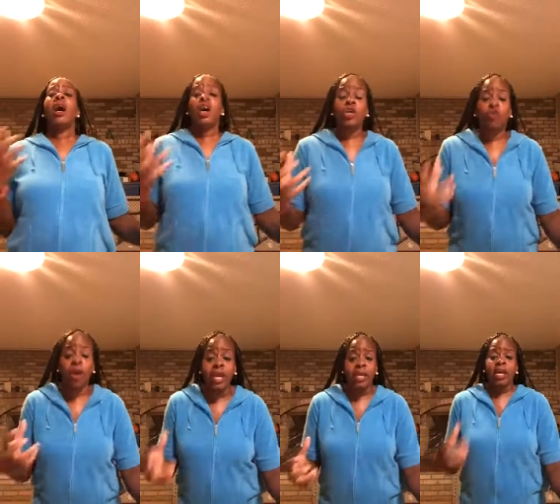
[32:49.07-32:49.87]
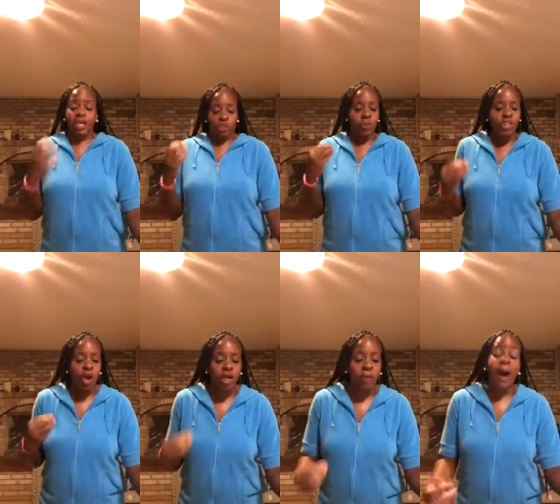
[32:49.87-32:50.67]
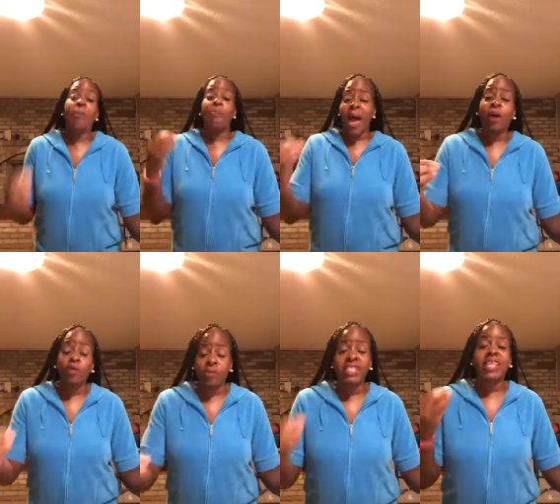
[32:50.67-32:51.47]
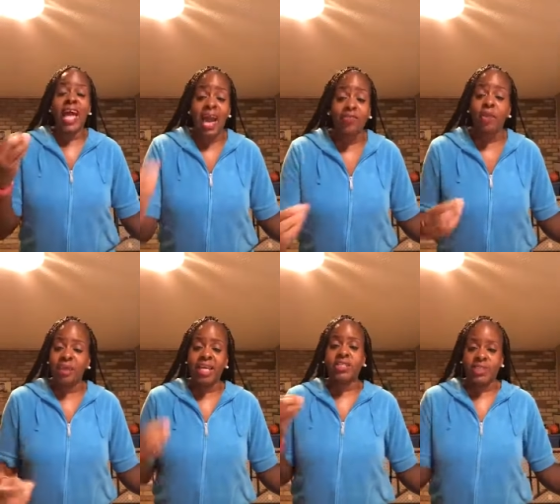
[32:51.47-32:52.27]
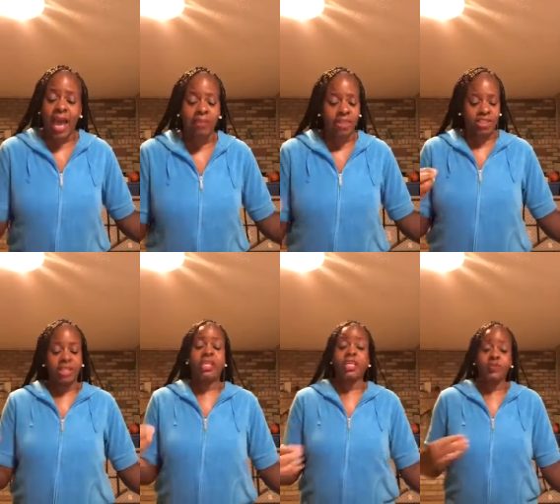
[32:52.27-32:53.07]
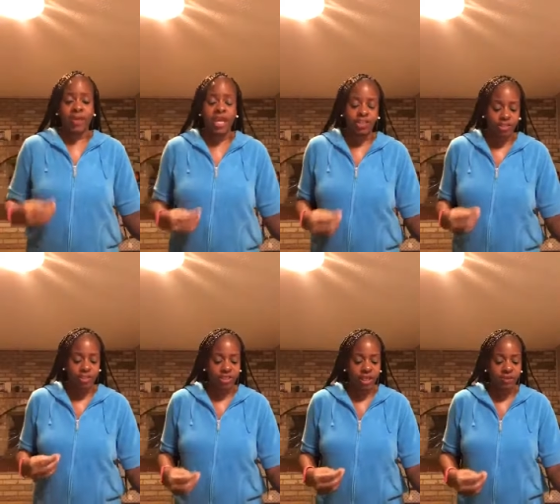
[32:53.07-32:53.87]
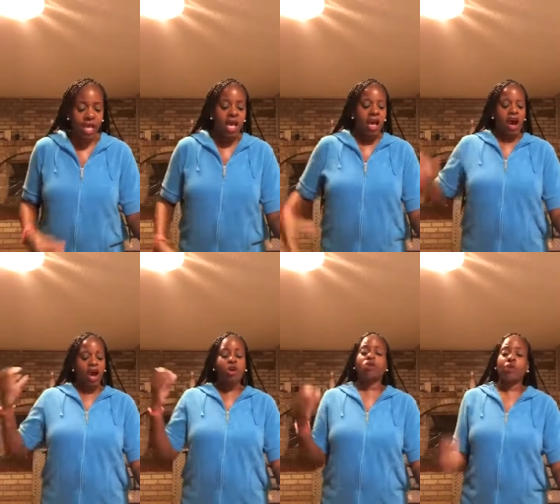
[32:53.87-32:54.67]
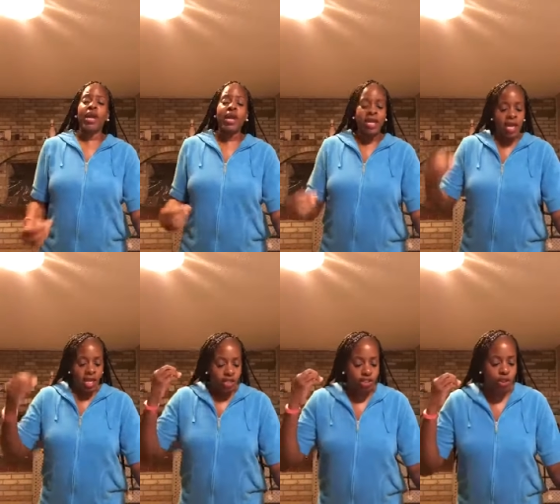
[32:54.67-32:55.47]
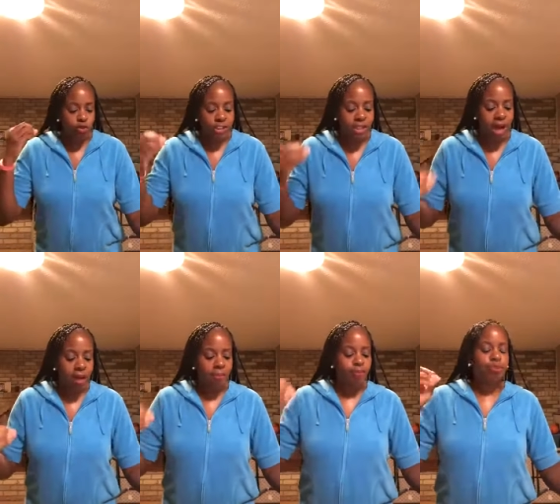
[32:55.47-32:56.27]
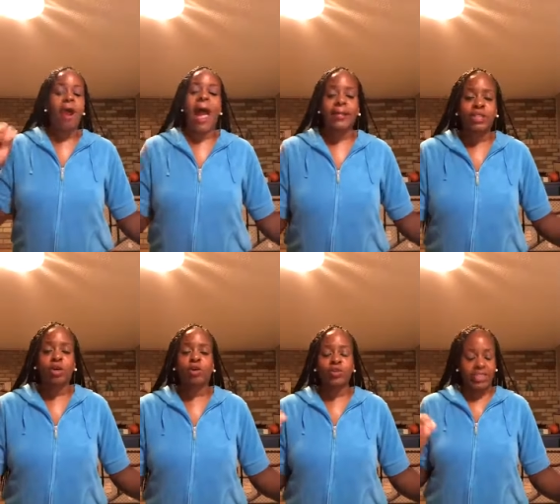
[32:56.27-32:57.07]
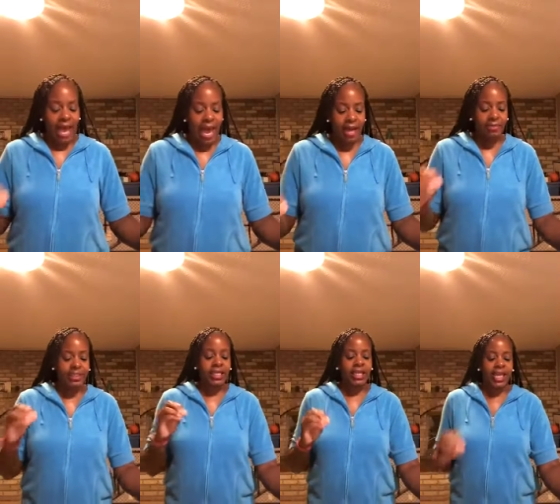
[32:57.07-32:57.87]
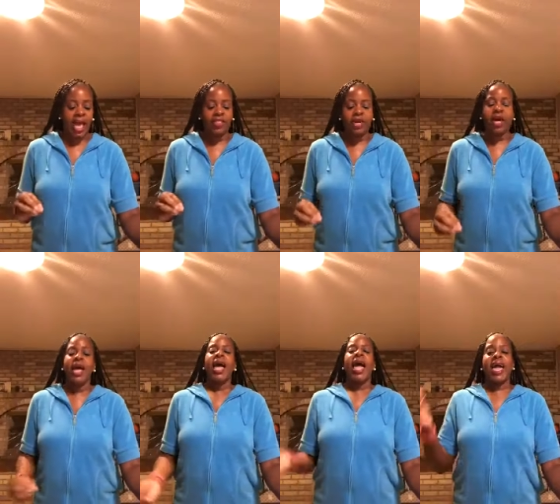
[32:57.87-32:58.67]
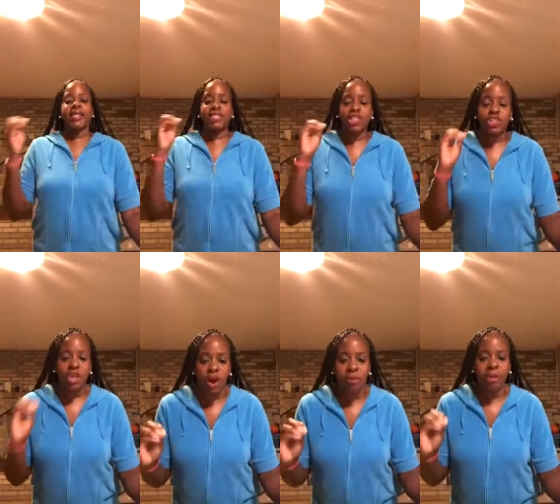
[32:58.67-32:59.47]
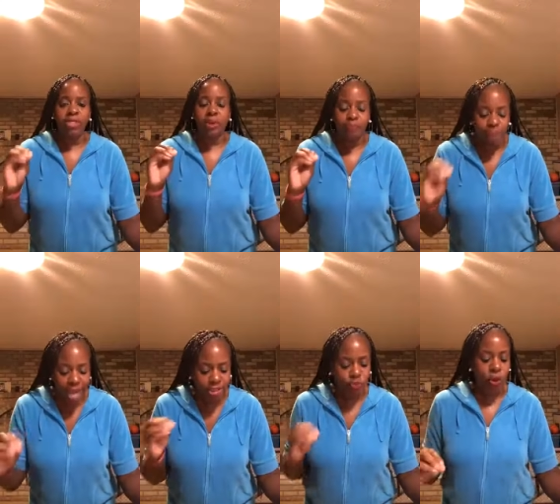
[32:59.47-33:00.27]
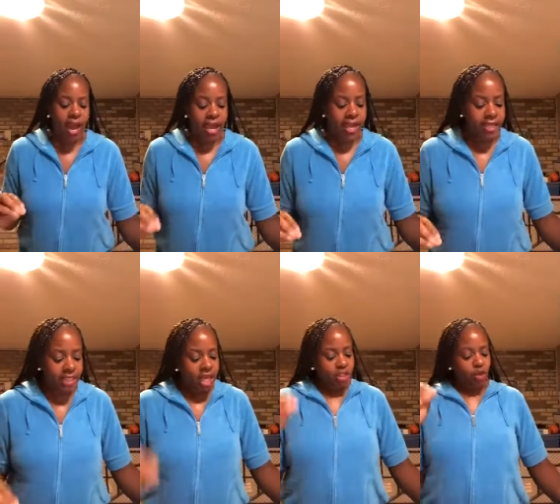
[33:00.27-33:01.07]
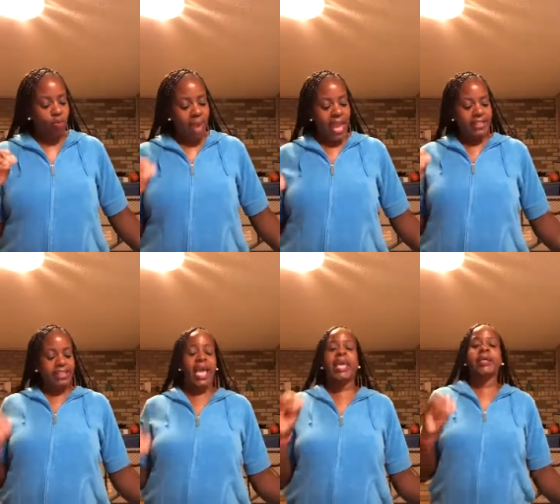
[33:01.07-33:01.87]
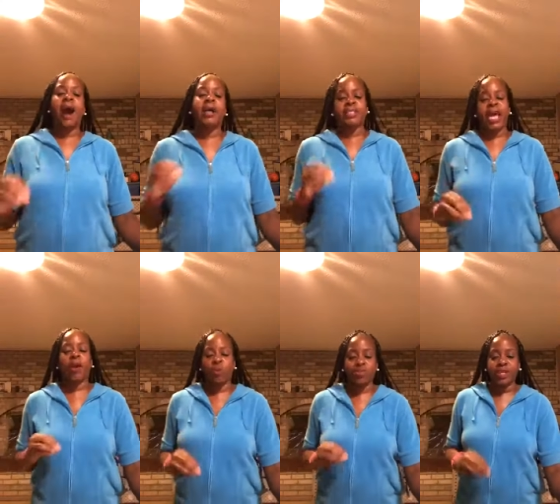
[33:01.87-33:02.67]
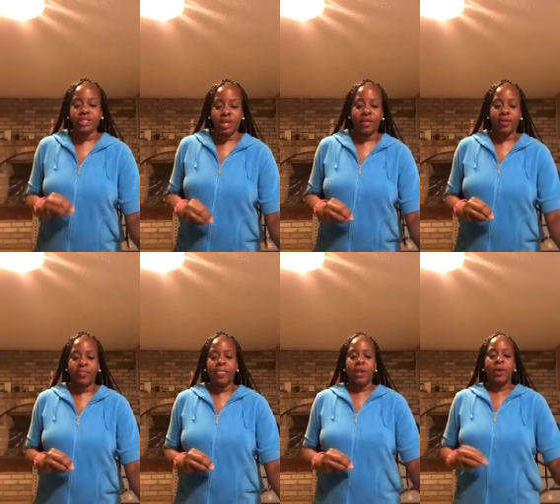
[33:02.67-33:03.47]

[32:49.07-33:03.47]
Agree, because we're talking about boundaries that have to be established in these relationships. Agree to some practical times together and determine the best ways to maintain contact with each other.